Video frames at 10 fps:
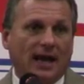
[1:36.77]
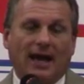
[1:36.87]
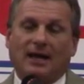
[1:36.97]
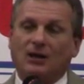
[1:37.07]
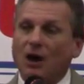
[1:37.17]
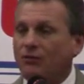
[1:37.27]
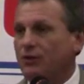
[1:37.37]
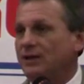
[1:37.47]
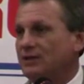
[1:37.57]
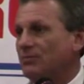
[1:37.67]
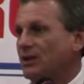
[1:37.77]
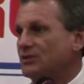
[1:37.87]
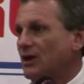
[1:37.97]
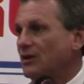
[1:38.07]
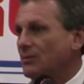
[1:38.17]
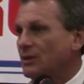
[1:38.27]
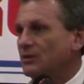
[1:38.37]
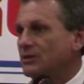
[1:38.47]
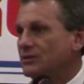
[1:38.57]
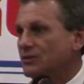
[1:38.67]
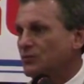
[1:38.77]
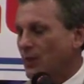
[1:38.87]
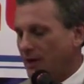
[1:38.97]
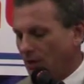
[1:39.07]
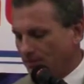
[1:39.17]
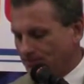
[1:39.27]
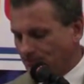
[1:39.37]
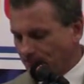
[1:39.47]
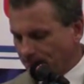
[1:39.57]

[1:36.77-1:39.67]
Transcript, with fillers: and hopefully has blessed our communities as well.